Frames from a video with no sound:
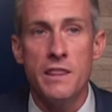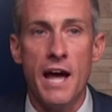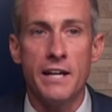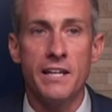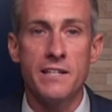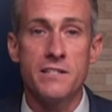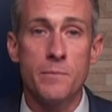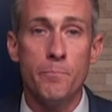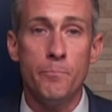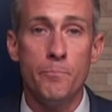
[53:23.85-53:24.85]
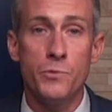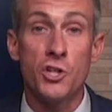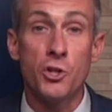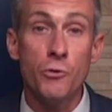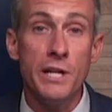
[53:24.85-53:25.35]
that gets
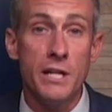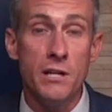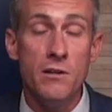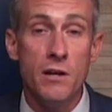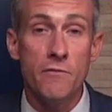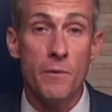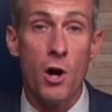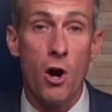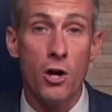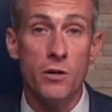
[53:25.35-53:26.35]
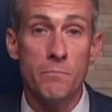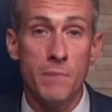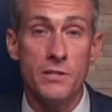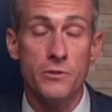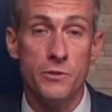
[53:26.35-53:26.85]
secreted from the
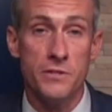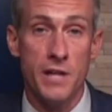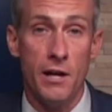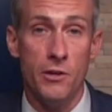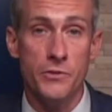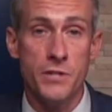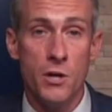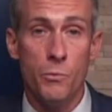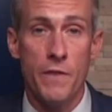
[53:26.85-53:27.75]
heart muscle cells